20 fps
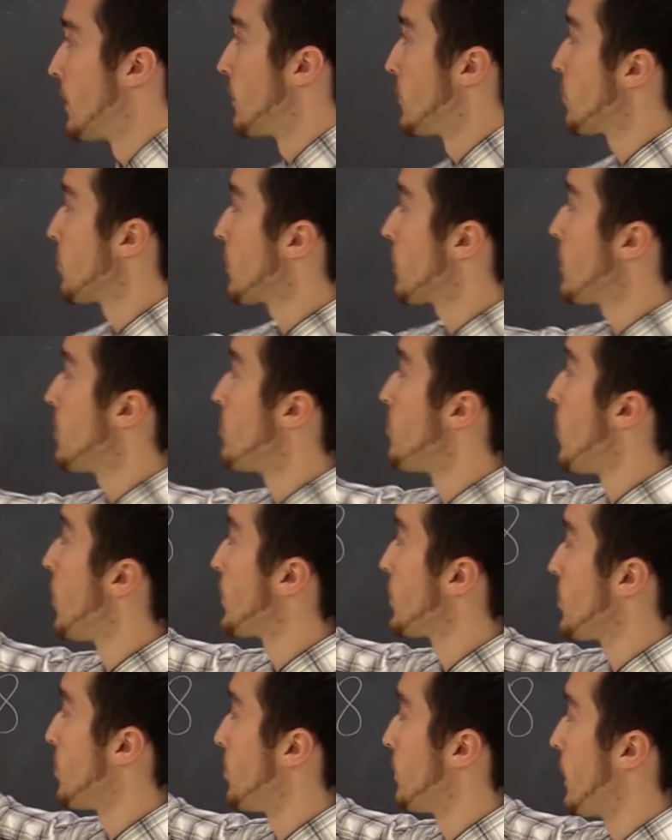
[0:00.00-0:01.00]
So we're going to
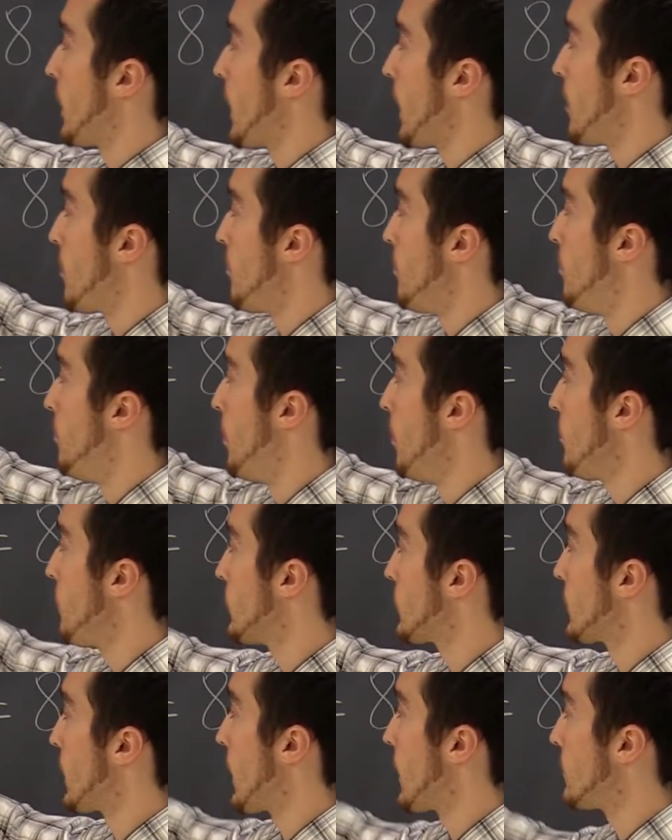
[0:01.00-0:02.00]
multiply both
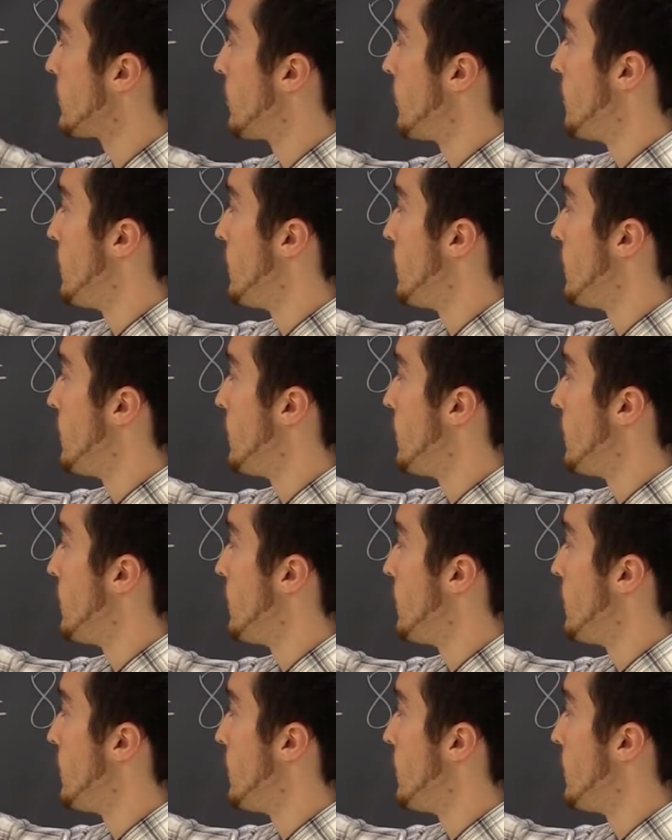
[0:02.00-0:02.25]
sides of